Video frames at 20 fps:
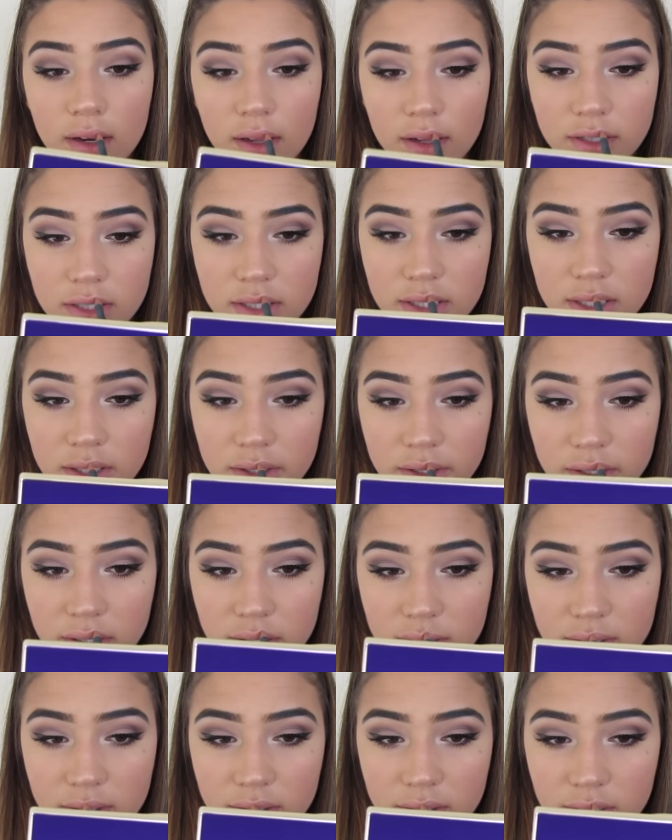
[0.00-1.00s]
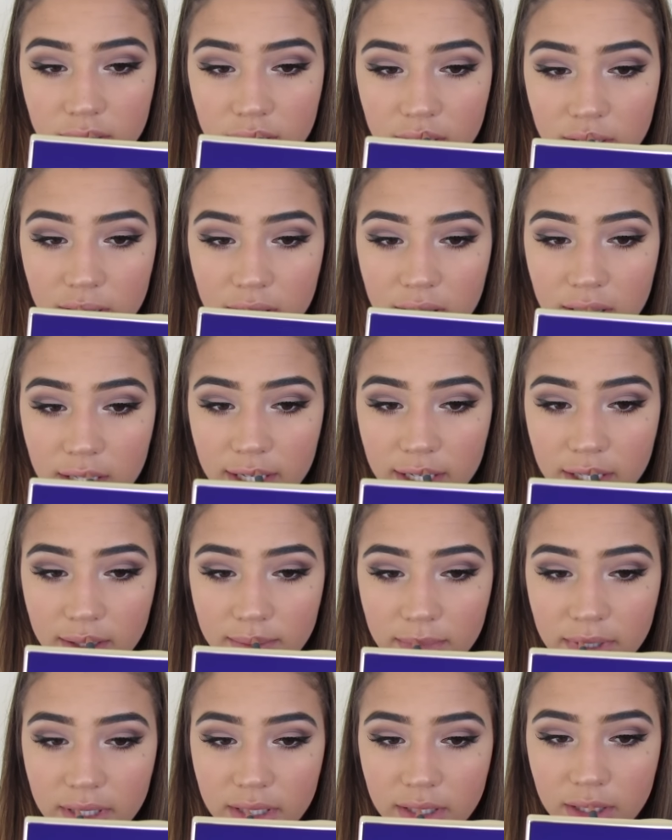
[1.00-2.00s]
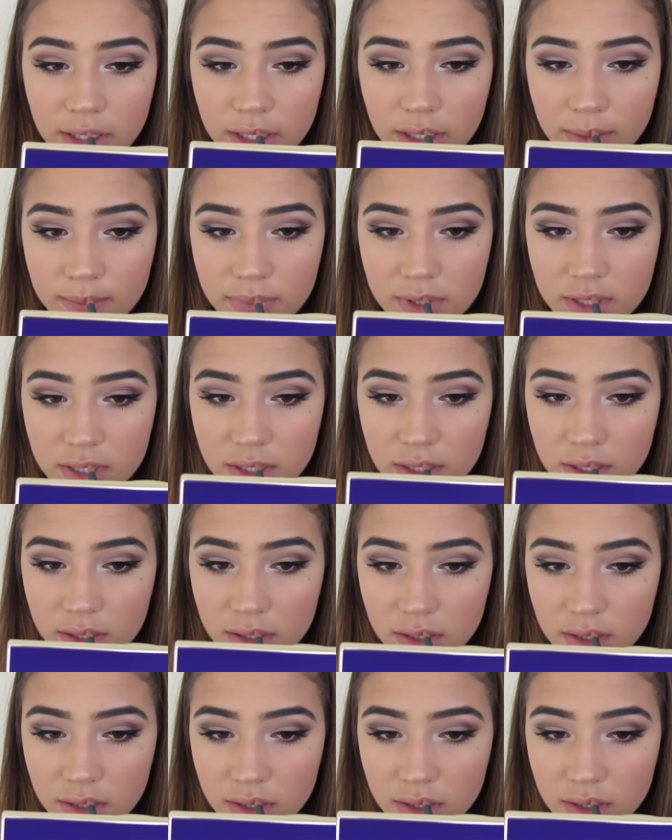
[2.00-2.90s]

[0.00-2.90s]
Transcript: I'm just going to line my lips.